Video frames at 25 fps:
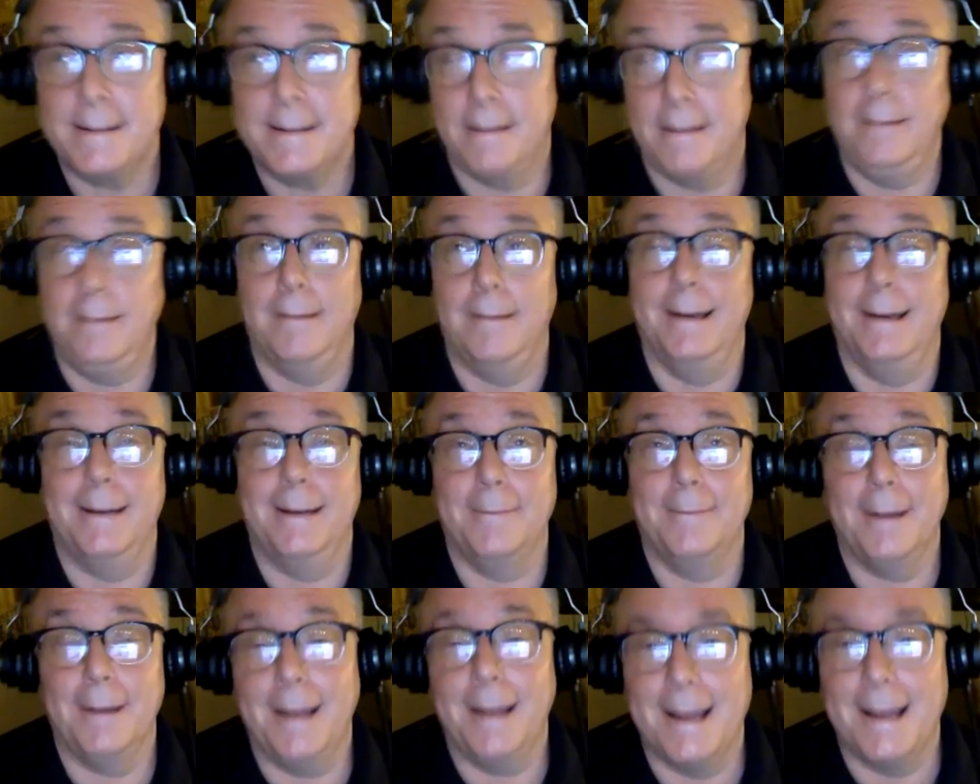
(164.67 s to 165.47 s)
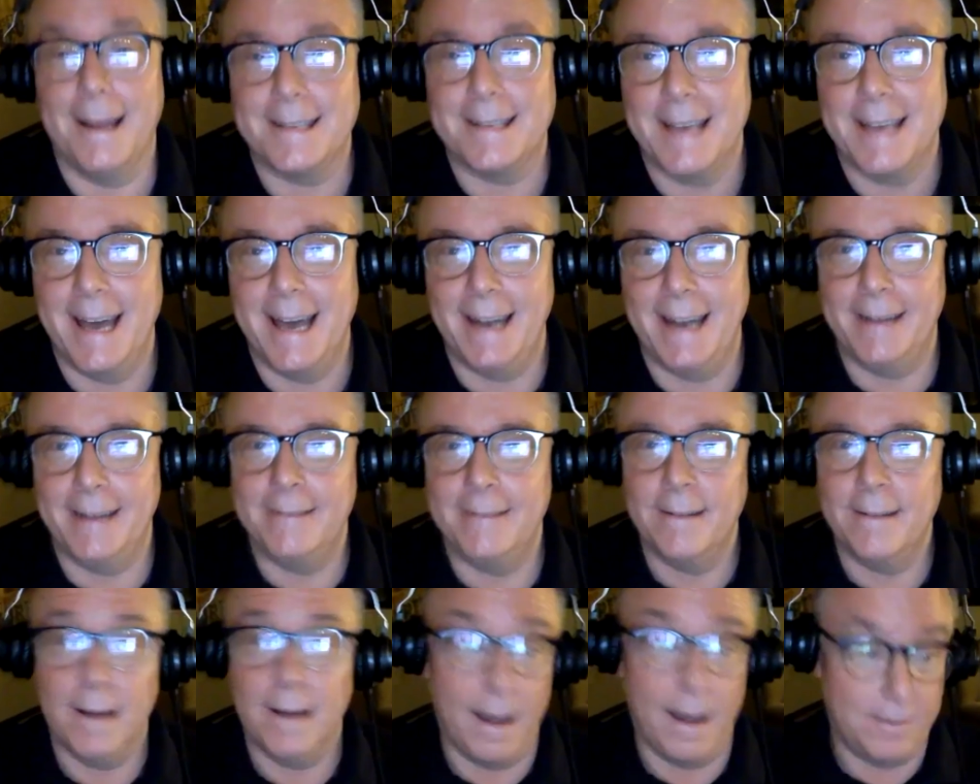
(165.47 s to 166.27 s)
Oh, I didn't realize that. And
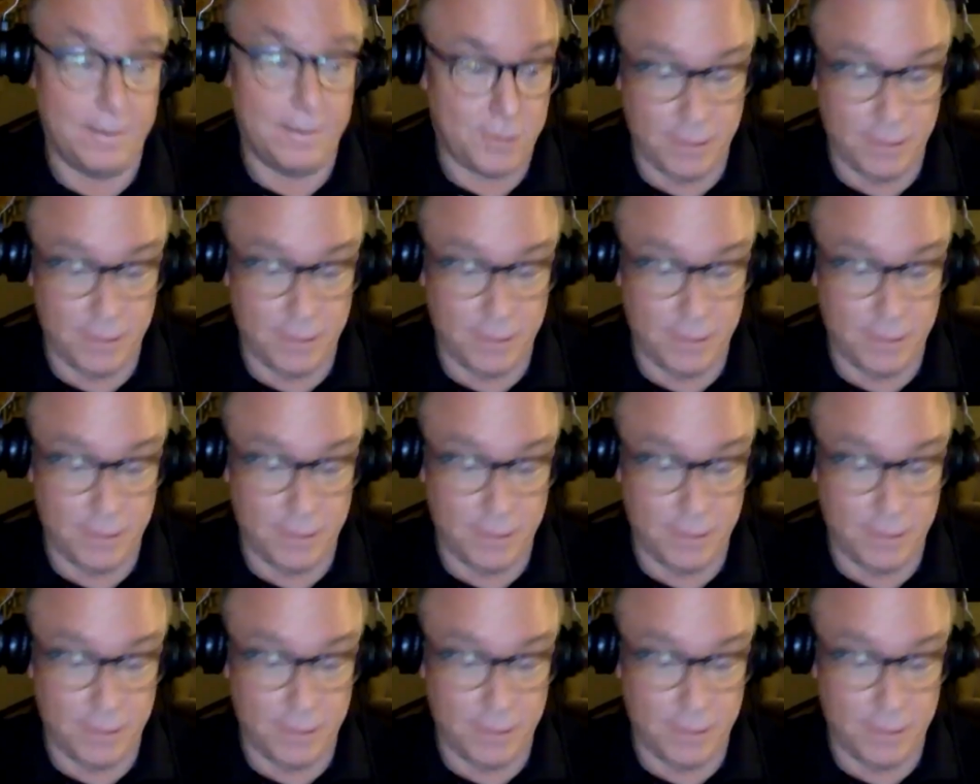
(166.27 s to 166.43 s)
I turned